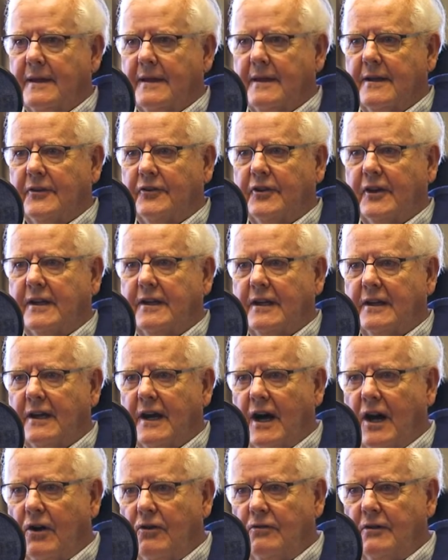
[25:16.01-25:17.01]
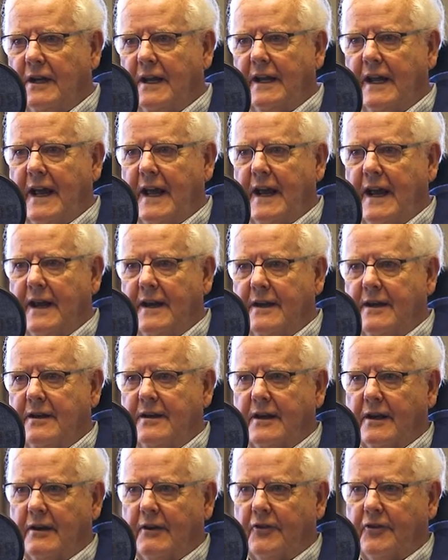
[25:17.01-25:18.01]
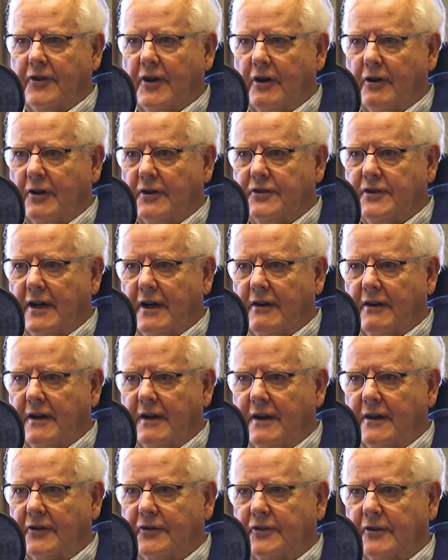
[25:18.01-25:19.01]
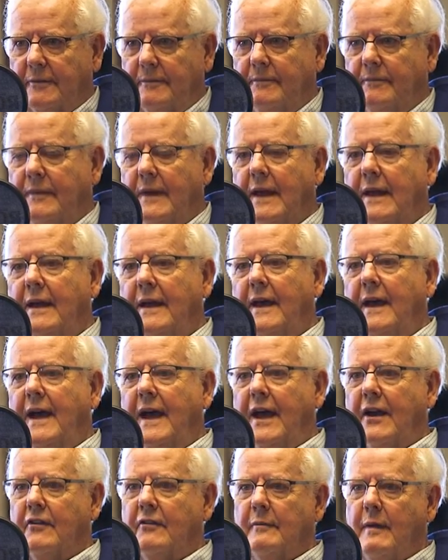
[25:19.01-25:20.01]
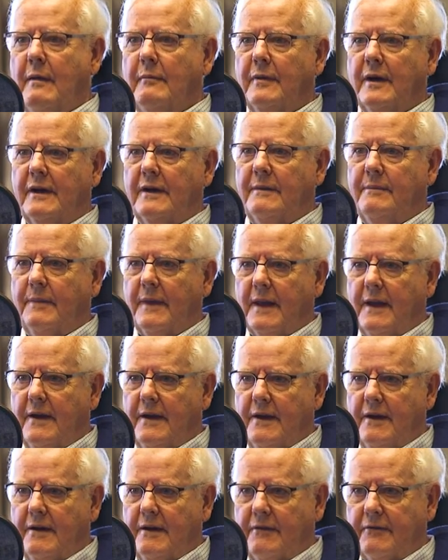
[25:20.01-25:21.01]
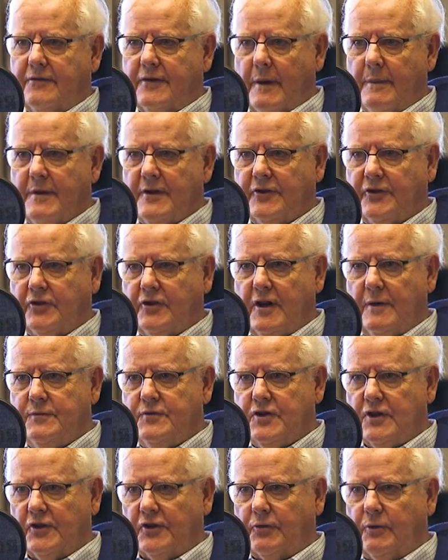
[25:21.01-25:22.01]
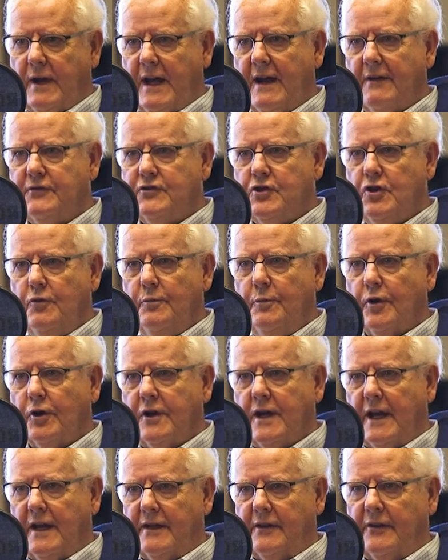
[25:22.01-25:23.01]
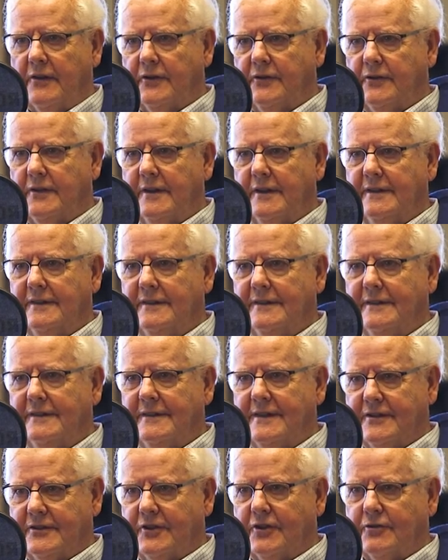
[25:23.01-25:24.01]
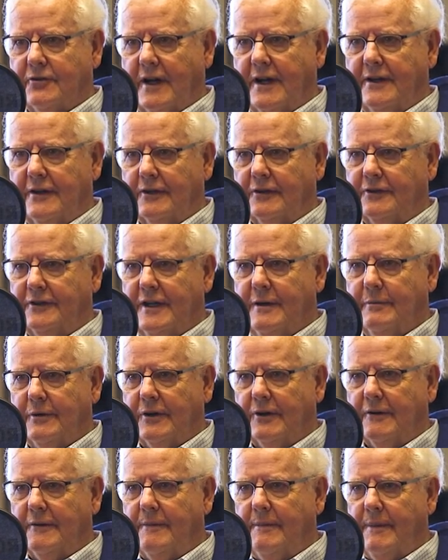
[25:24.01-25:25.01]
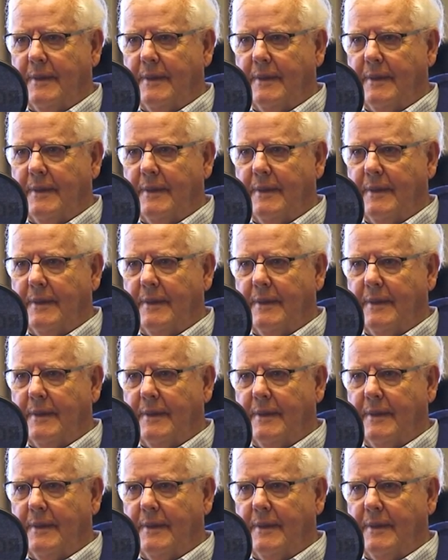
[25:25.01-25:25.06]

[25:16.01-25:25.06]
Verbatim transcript: because it can only end in authoritarianism. And remember, from the scriptures, we have two bookends. This is Reinhold Niebuhr.